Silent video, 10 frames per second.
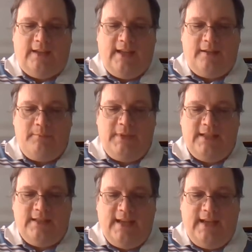can
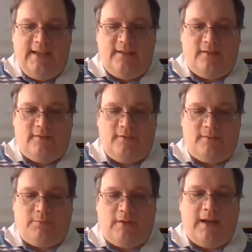be attained through
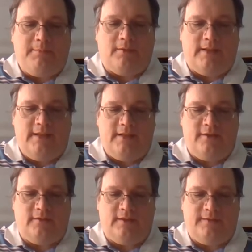the proper
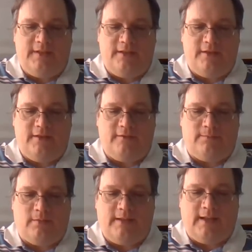initial division
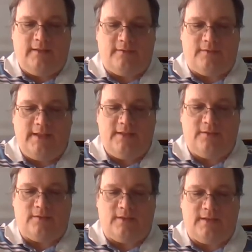of productive
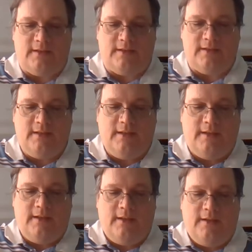resources,
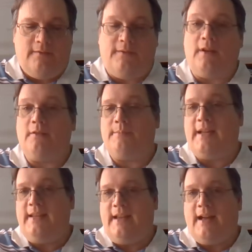followed
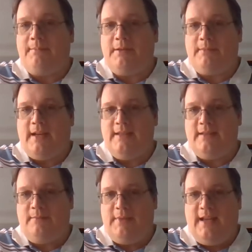by the
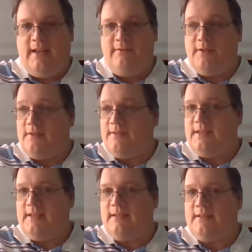optimizing behavior of
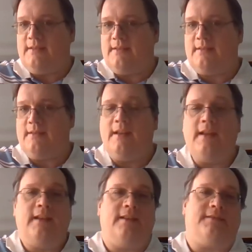citizens.
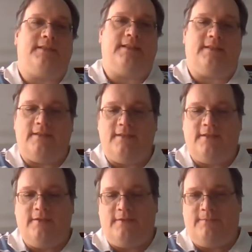Now, citizens
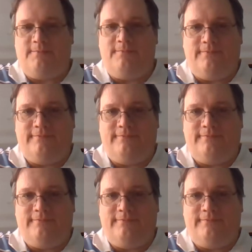is used